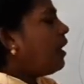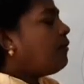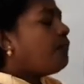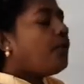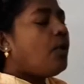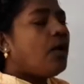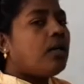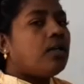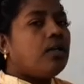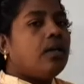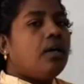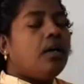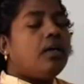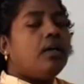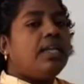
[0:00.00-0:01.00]
and for
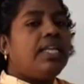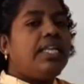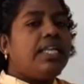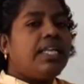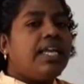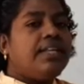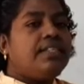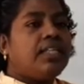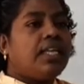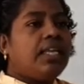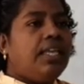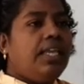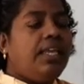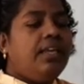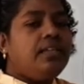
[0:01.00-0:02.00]

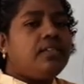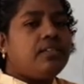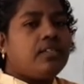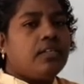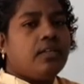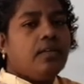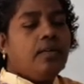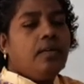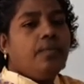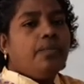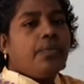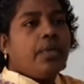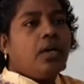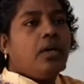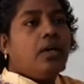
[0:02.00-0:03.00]
indicating each
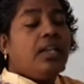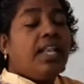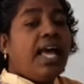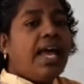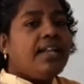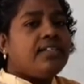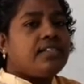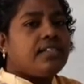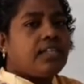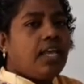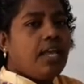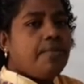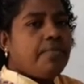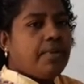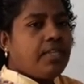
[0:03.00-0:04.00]

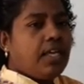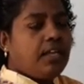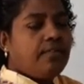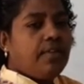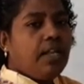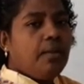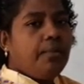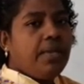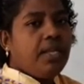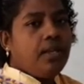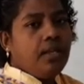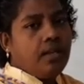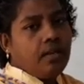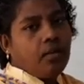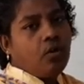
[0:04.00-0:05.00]
landscape there will
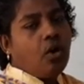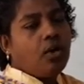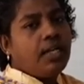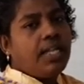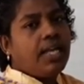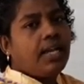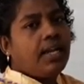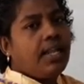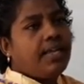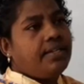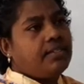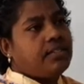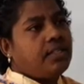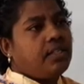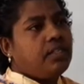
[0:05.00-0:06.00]
be contour lines.